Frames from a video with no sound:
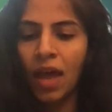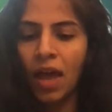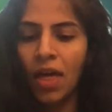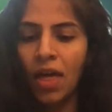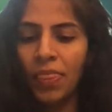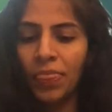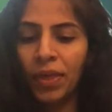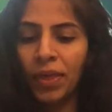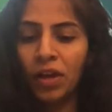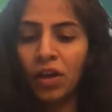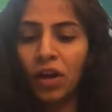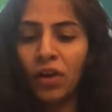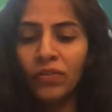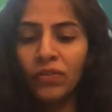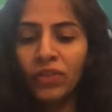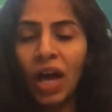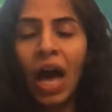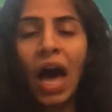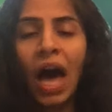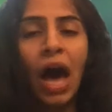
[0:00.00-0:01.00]
Think of
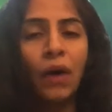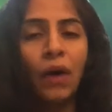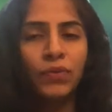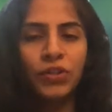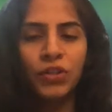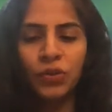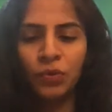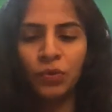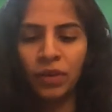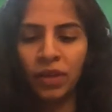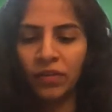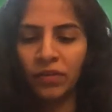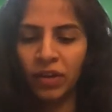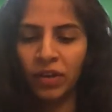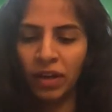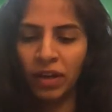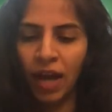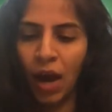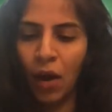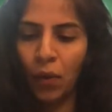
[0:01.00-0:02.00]
the house you live in
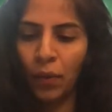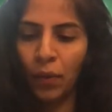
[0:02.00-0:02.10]
now.